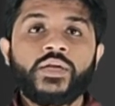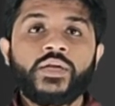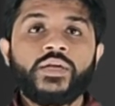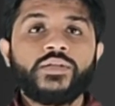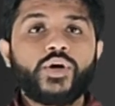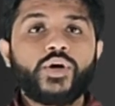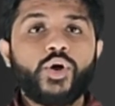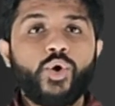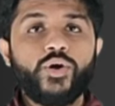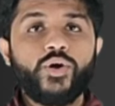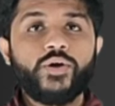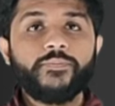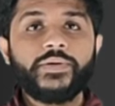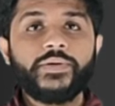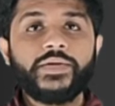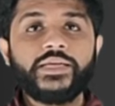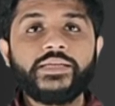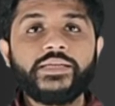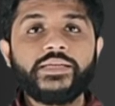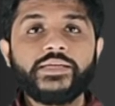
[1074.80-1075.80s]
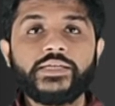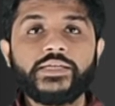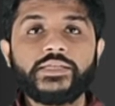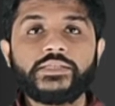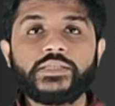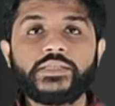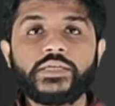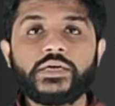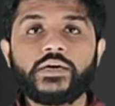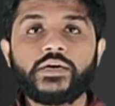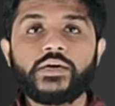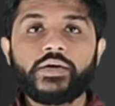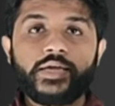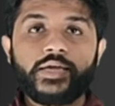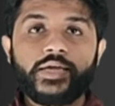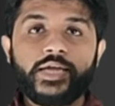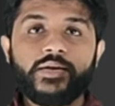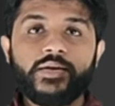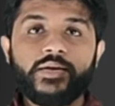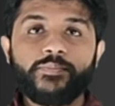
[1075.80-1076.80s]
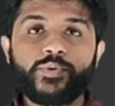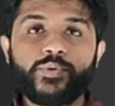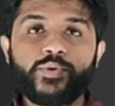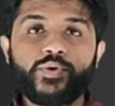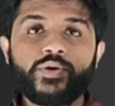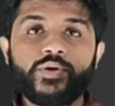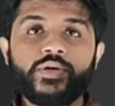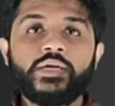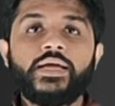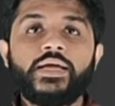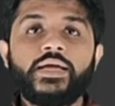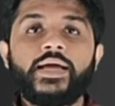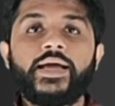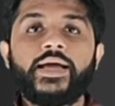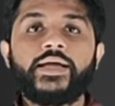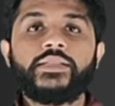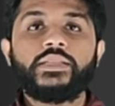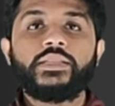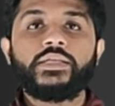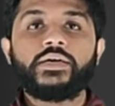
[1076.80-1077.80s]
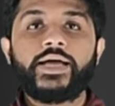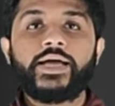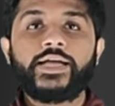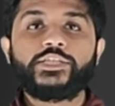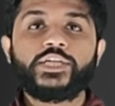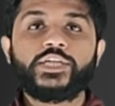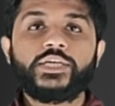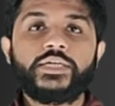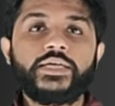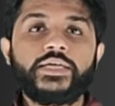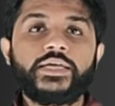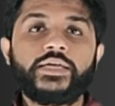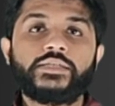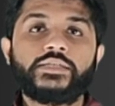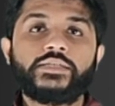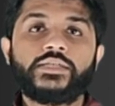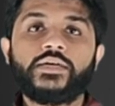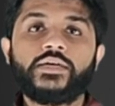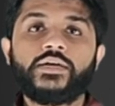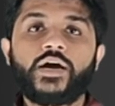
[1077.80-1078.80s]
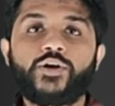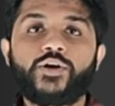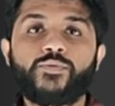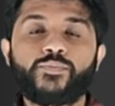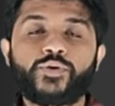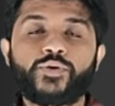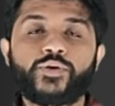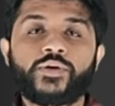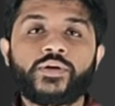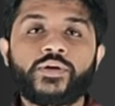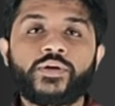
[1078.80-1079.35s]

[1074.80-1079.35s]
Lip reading: The hold pin is the input and the HLDA is the output.